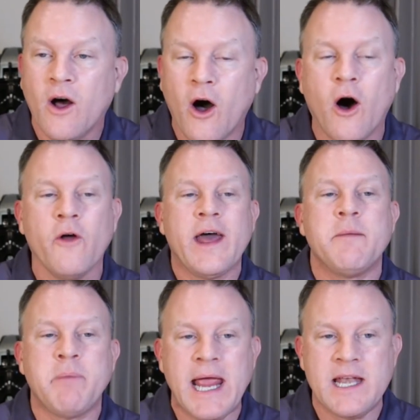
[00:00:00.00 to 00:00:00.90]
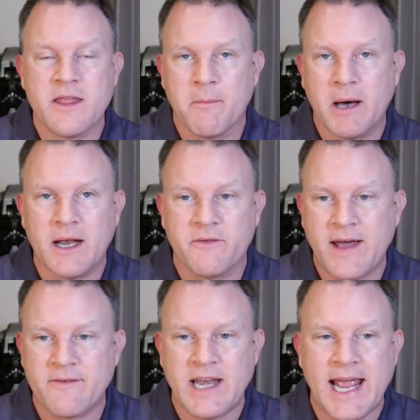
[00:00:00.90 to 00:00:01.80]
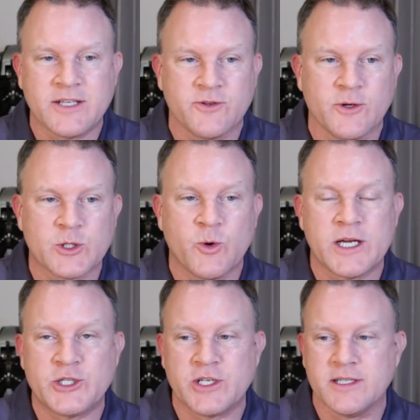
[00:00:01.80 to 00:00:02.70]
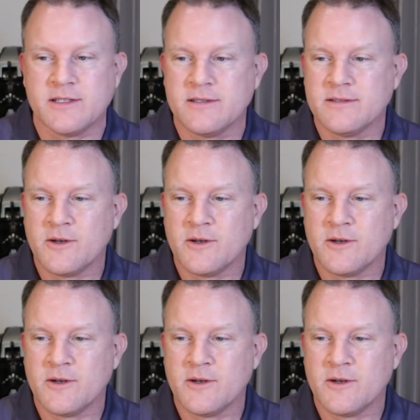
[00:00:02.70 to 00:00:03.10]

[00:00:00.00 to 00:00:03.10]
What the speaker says: all that pain in the butt of having to answer those questions.